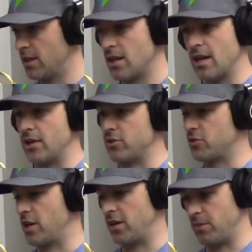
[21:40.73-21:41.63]
and just
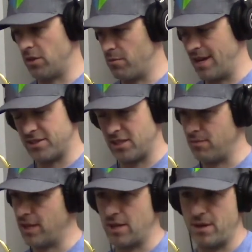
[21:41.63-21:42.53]
try to be the best
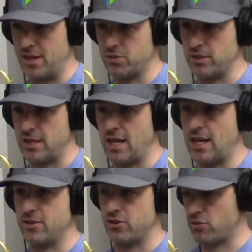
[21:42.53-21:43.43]
teammate I possibly
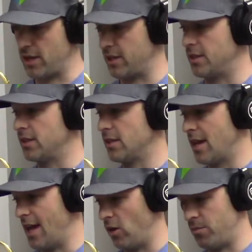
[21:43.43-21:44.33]
can to try to
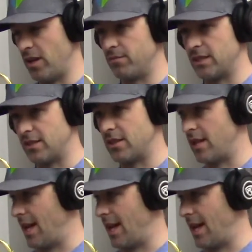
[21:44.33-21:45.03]
help them get to that.